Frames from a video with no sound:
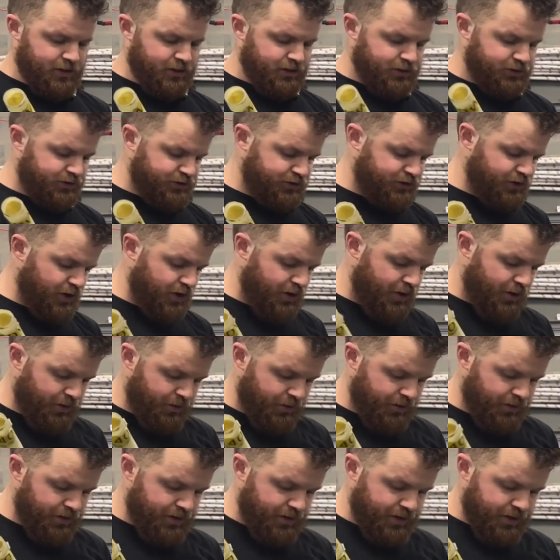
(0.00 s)

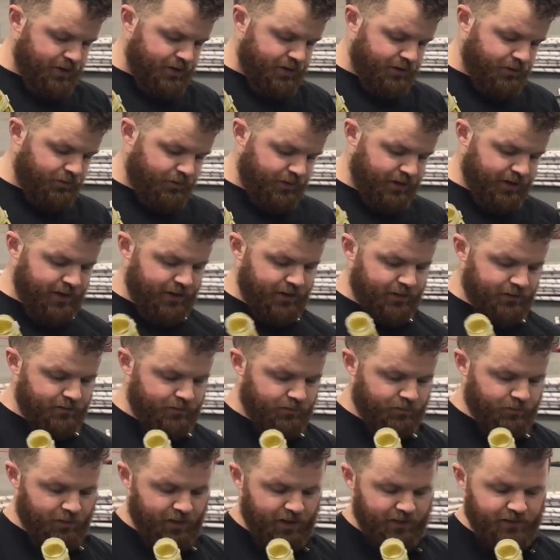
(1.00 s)
So when
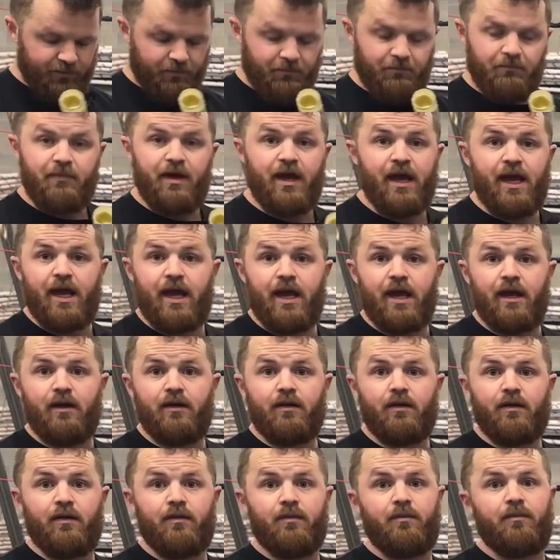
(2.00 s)
we're at the meet,
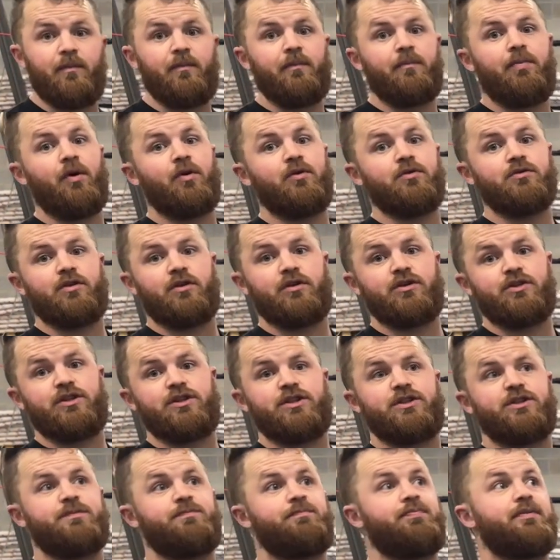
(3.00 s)
poles aren't
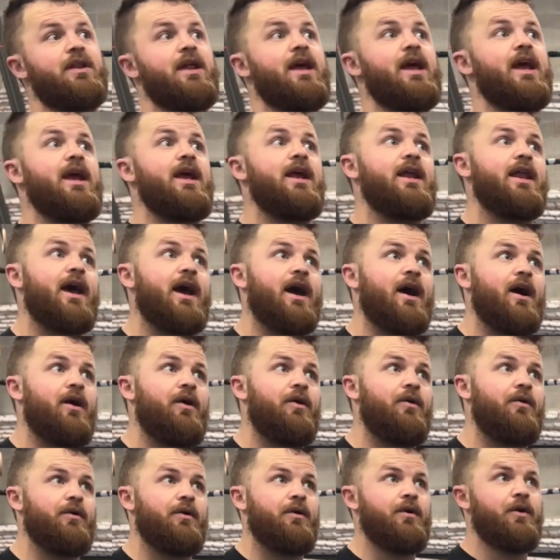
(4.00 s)
just splayed
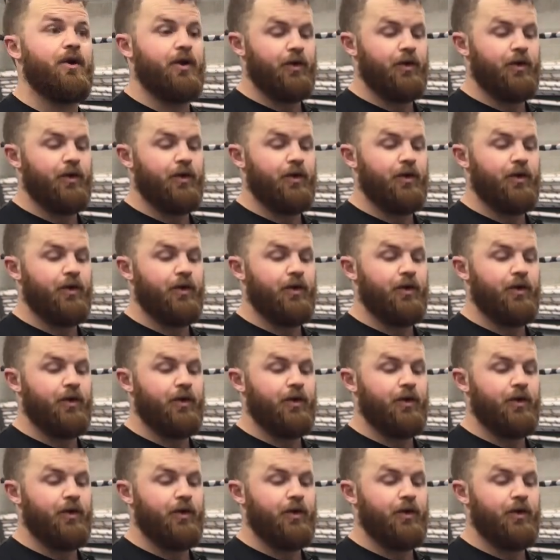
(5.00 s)
out.